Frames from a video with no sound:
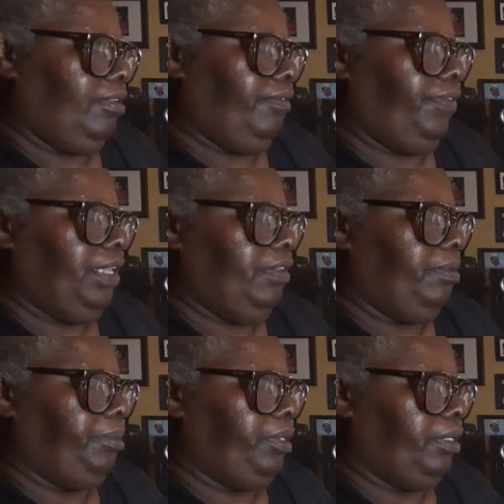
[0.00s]
Face it,
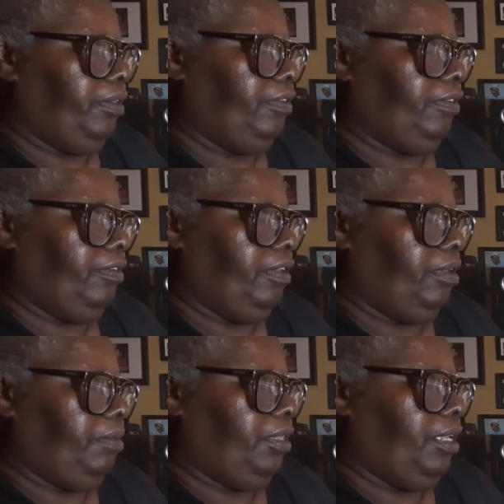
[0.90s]
Brenda, it's the
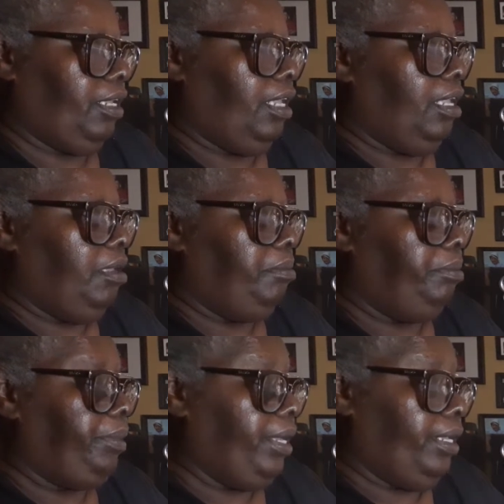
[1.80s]
same thing.
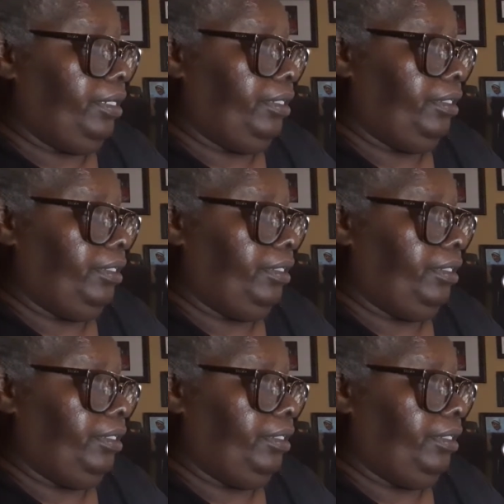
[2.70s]
But,